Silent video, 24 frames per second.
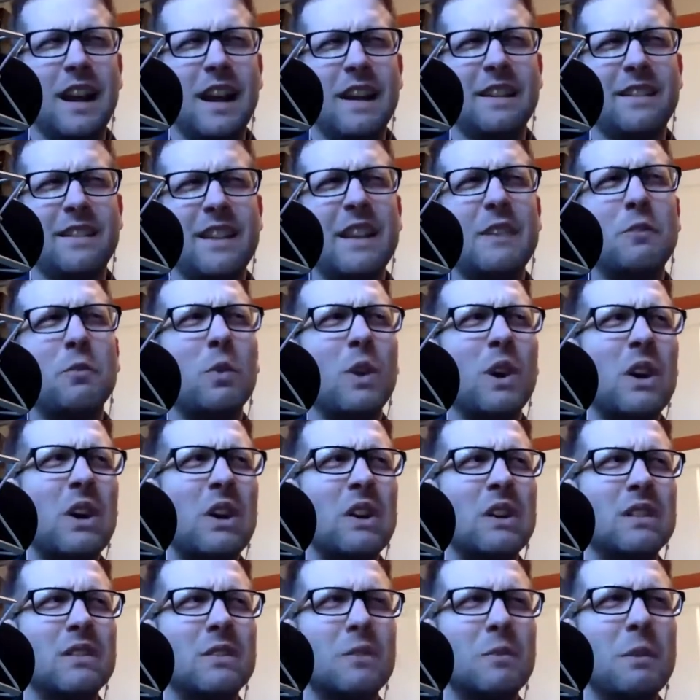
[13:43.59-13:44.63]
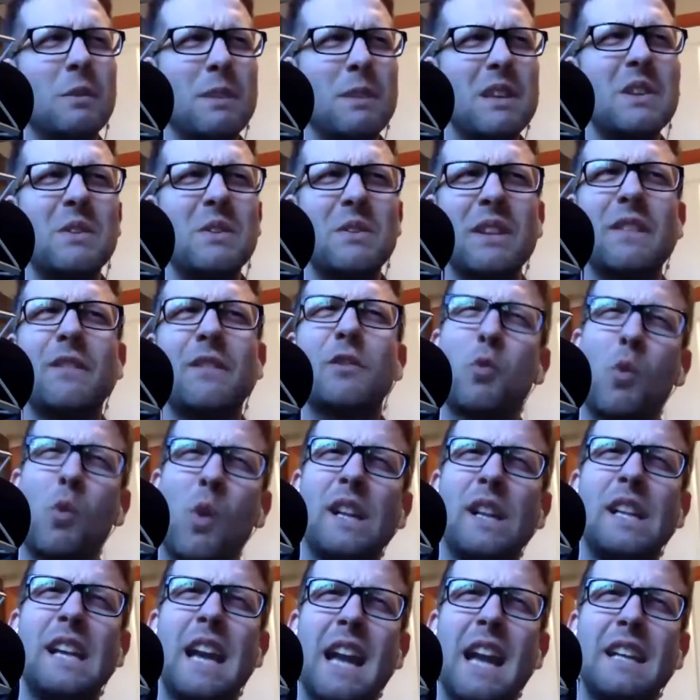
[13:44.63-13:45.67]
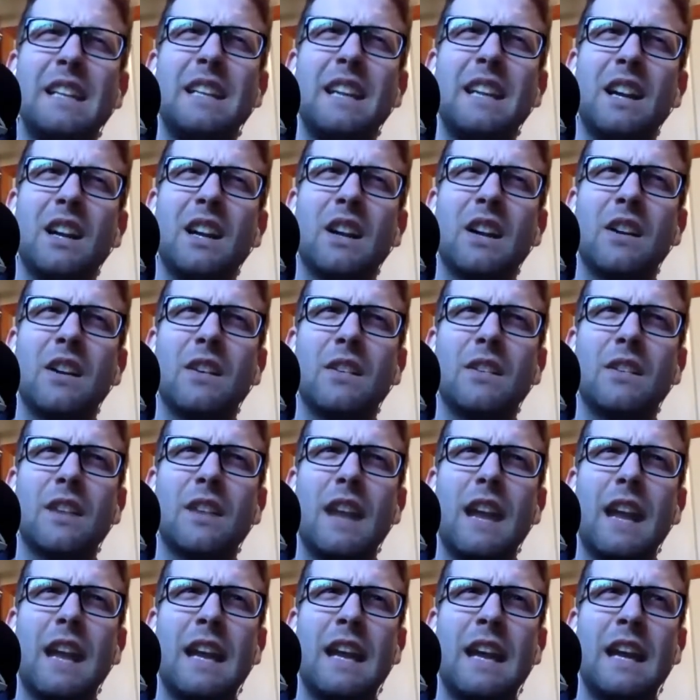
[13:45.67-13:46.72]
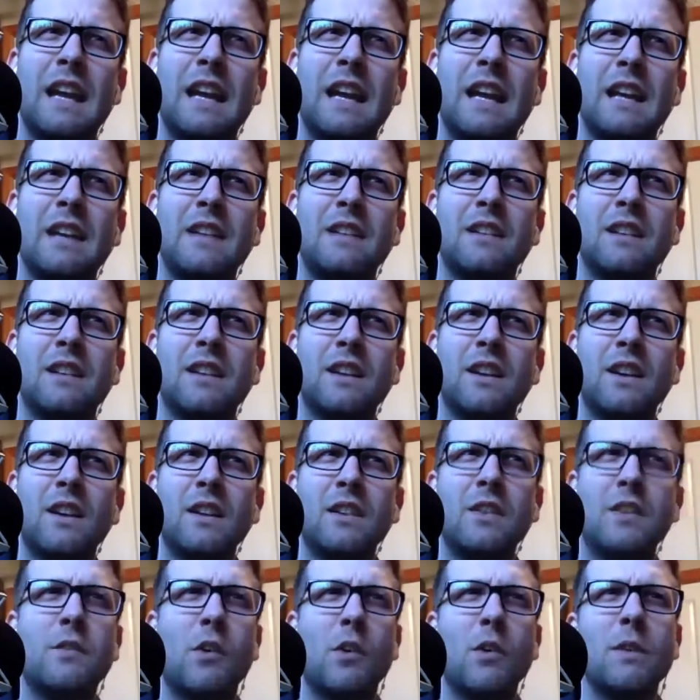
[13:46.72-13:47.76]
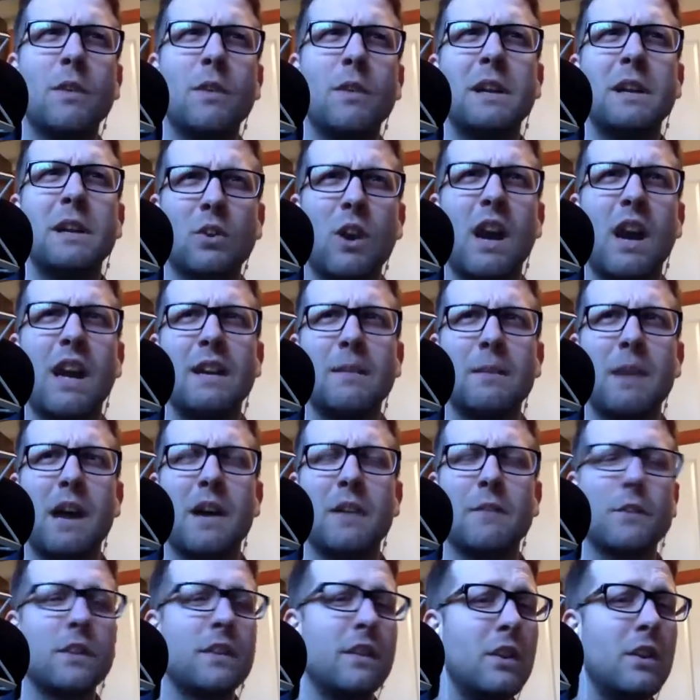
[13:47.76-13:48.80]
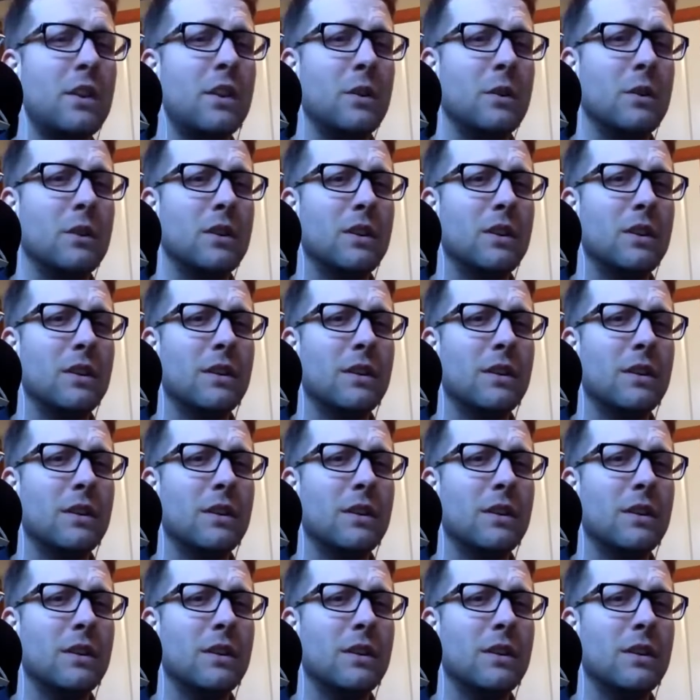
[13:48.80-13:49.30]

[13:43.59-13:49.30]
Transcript: And it's like, well, we've been doing this 28 years and you've only been crying about it for two.